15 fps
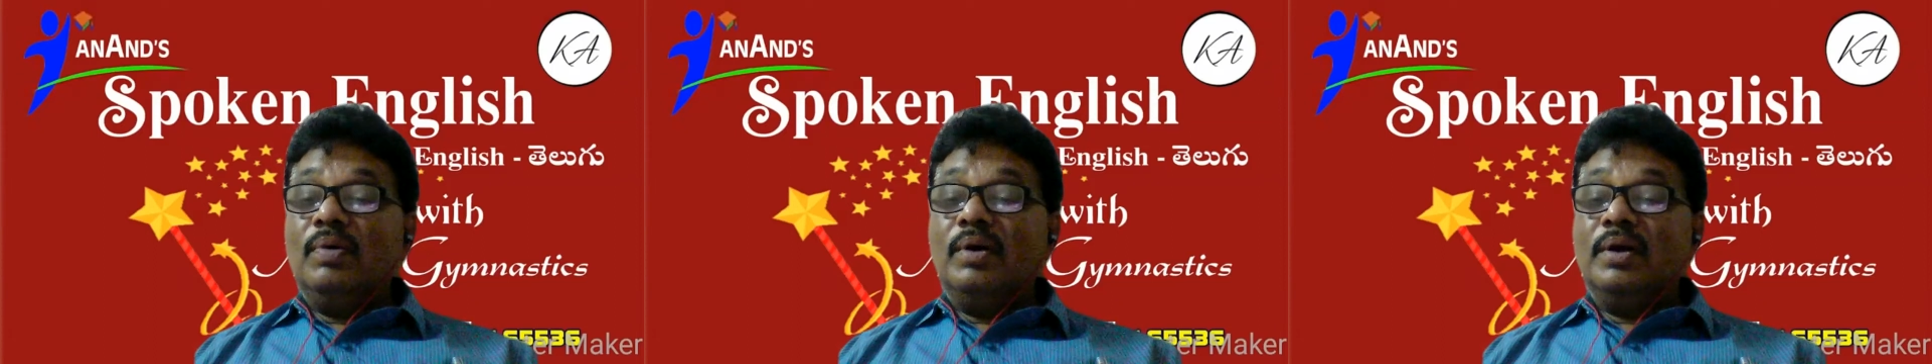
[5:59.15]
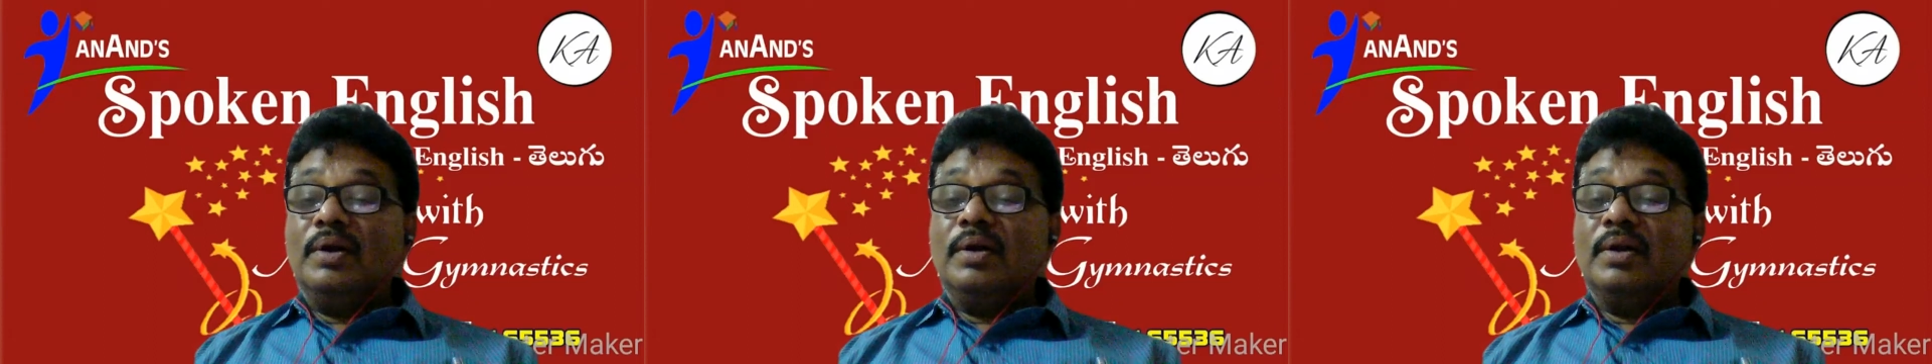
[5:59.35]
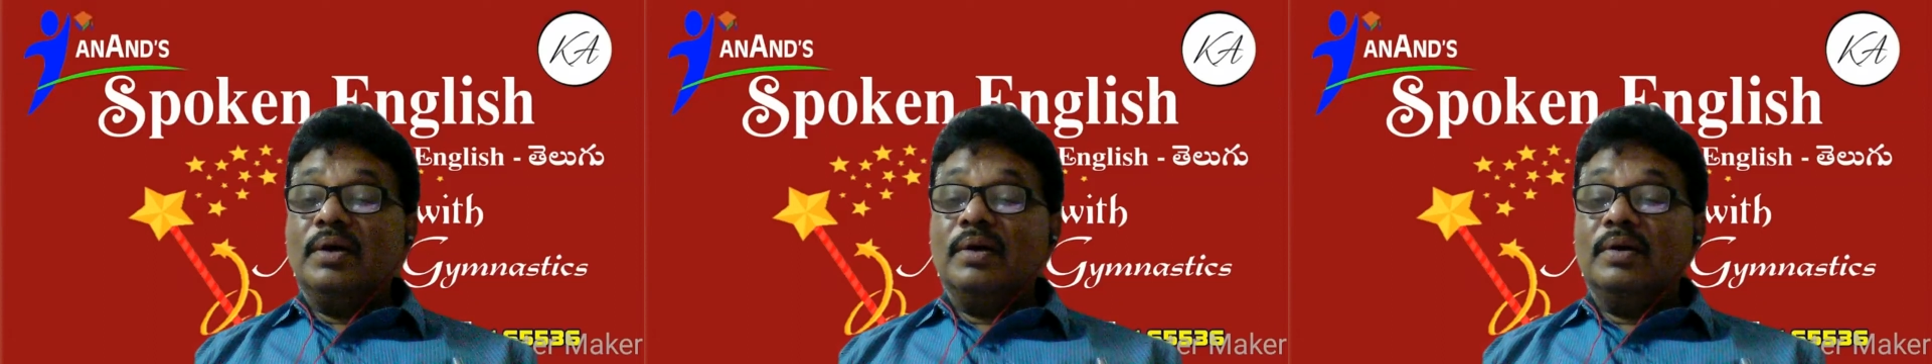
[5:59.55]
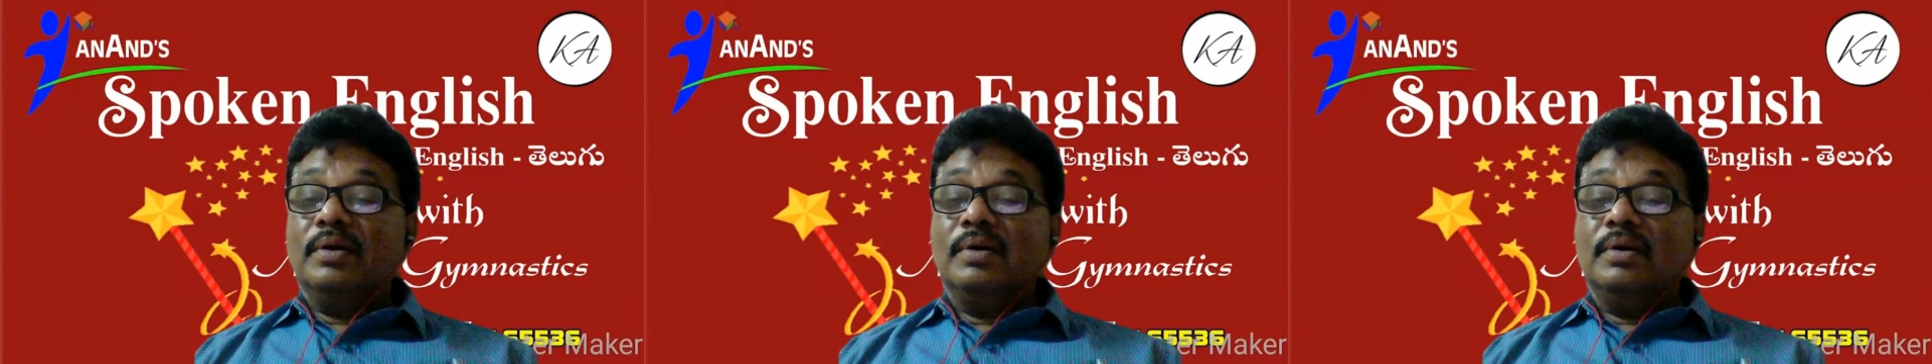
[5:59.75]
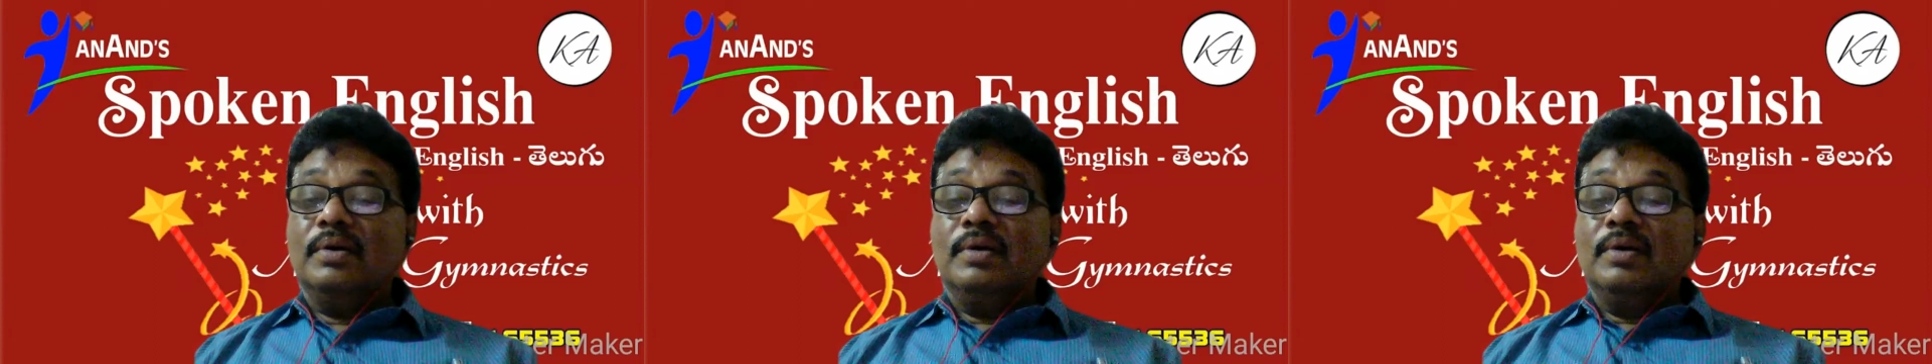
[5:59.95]
And
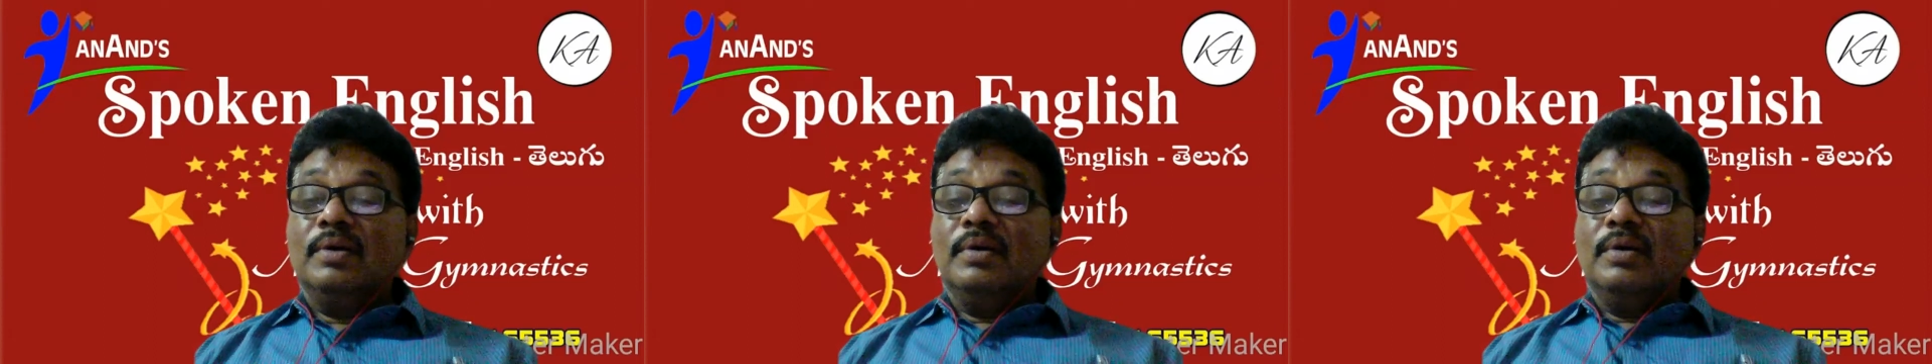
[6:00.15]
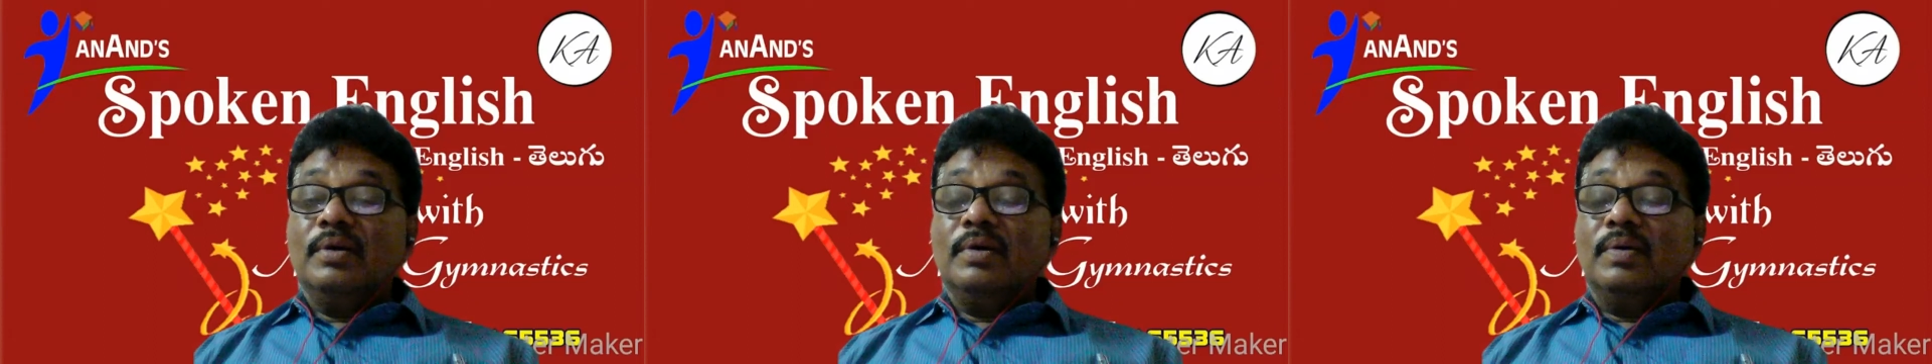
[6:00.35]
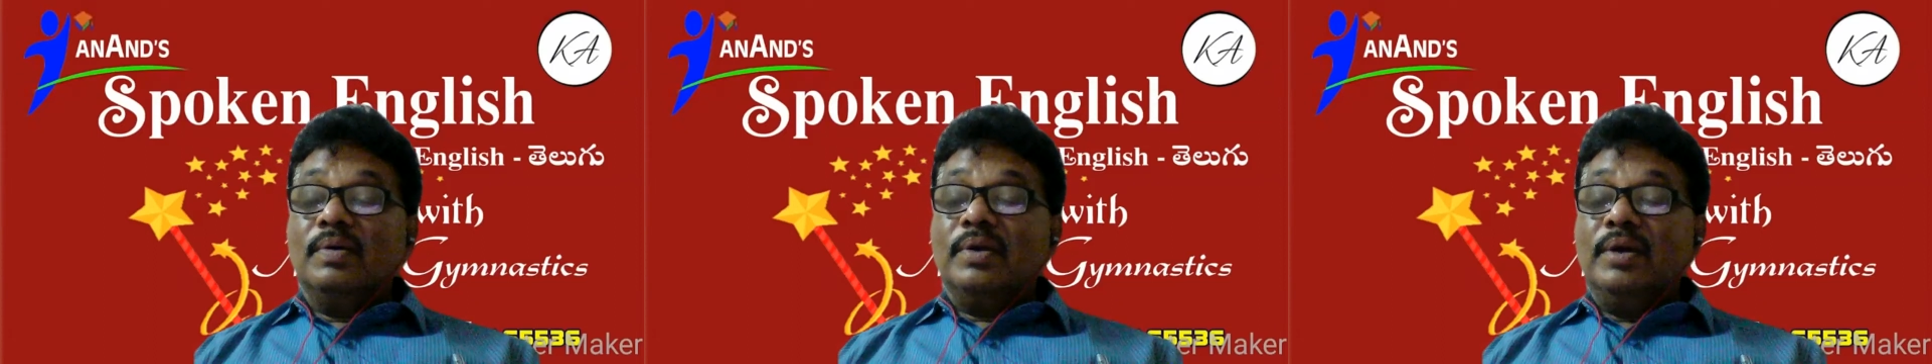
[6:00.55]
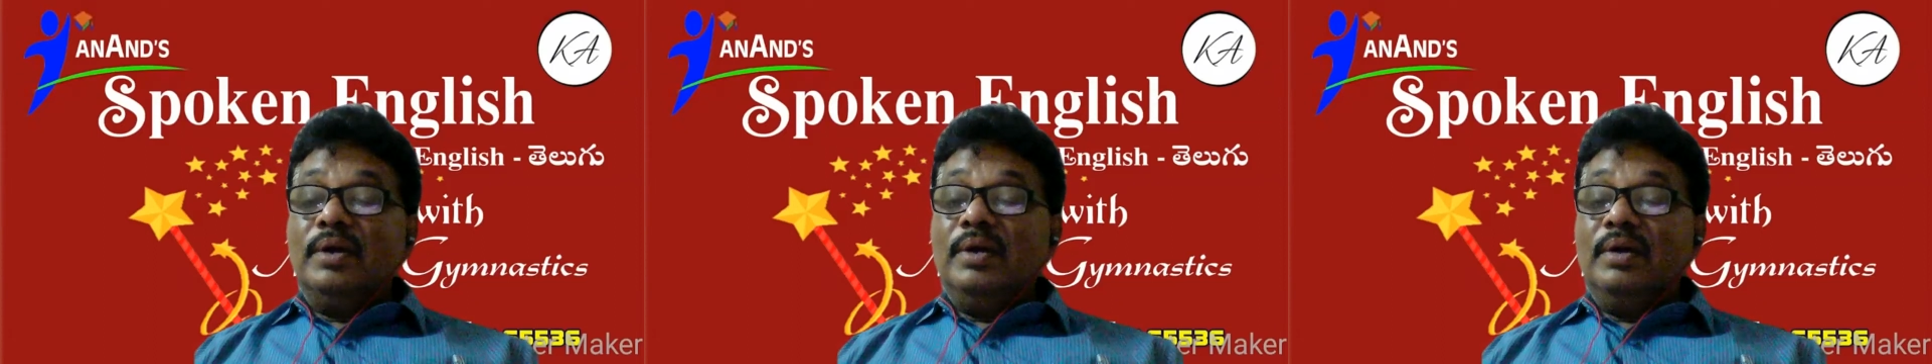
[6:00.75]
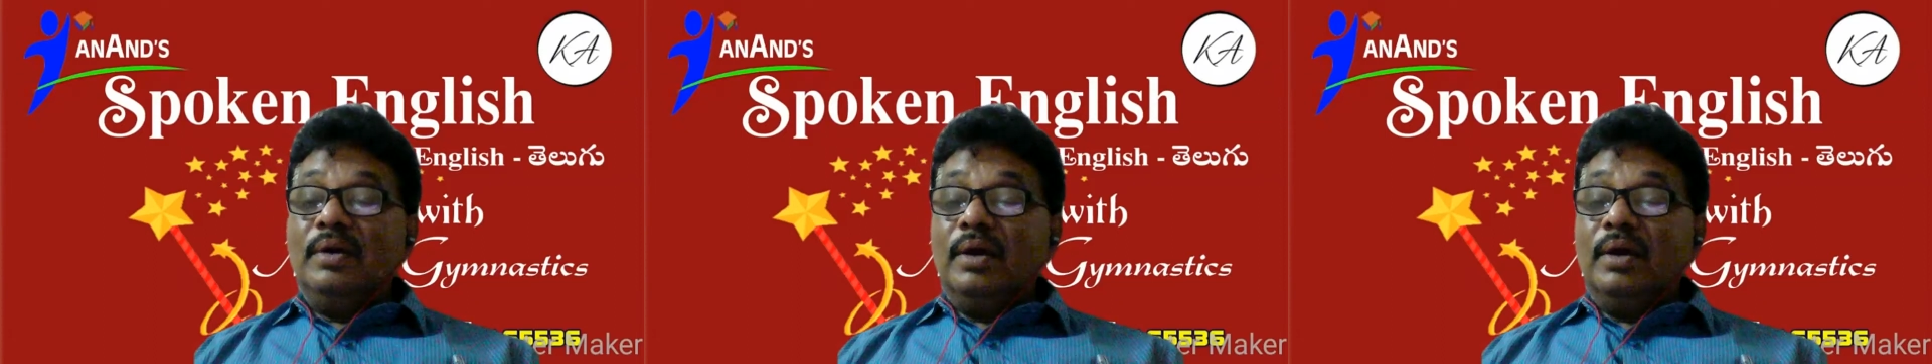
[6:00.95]
okay,